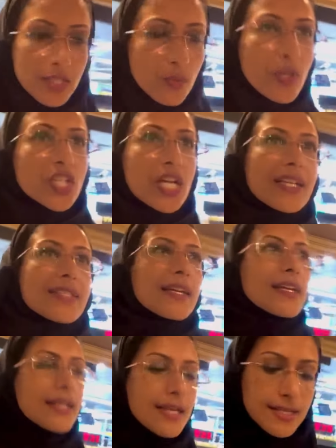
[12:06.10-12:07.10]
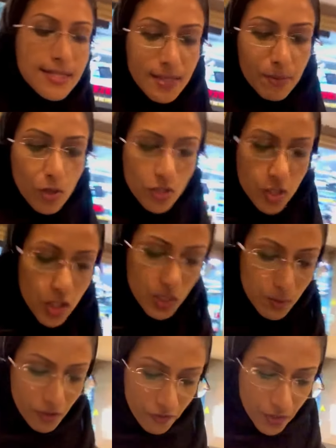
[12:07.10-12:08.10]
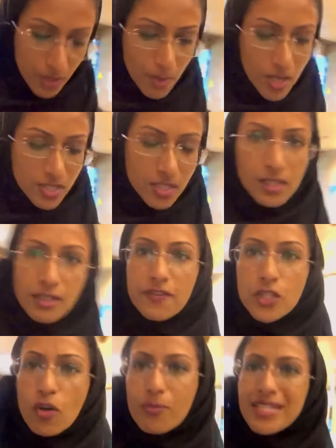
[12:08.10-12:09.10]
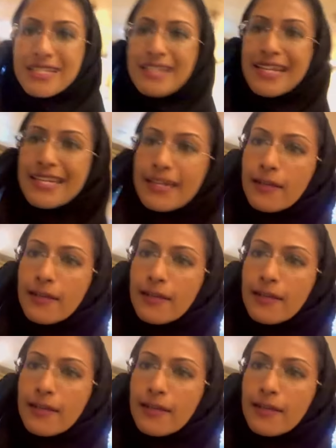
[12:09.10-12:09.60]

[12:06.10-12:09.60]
which exit is the most suitable for the mosque. They've told me C.